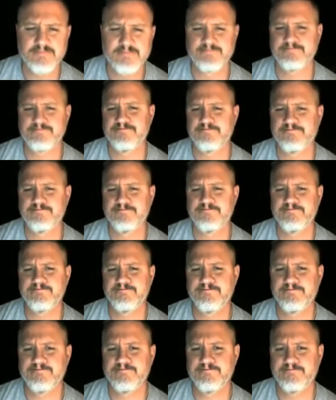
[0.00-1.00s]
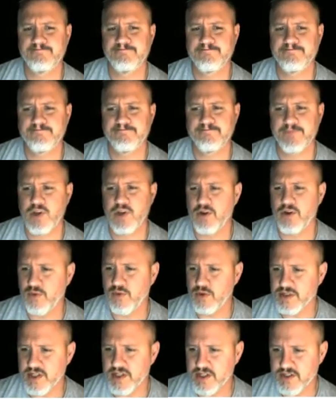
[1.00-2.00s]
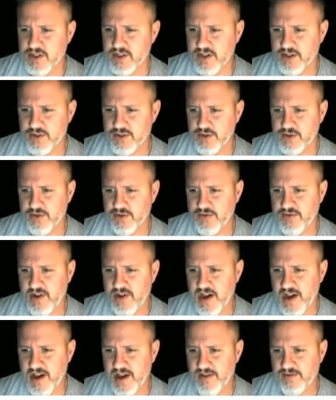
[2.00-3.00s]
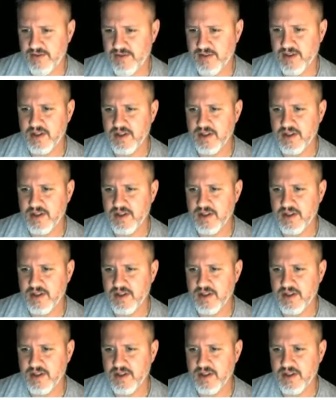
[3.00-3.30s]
No, 4 is going to turn into a 5.